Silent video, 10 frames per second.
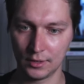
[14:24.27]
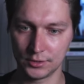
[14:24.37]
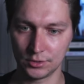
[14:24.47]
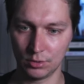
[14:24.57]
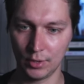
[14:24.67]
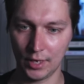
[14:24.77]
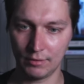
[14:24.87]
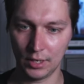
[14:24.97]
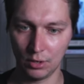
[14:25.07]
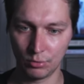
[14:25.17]
So we have
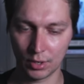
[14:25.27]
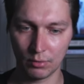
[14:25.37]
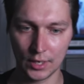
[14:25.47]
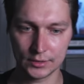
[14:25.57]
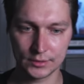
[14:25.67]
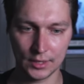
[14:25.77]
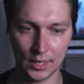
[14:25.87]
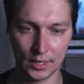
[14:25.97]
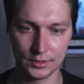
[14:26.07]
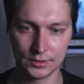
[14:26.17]
hello request,
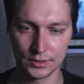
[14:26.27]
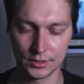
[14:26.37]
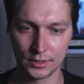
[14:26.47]
and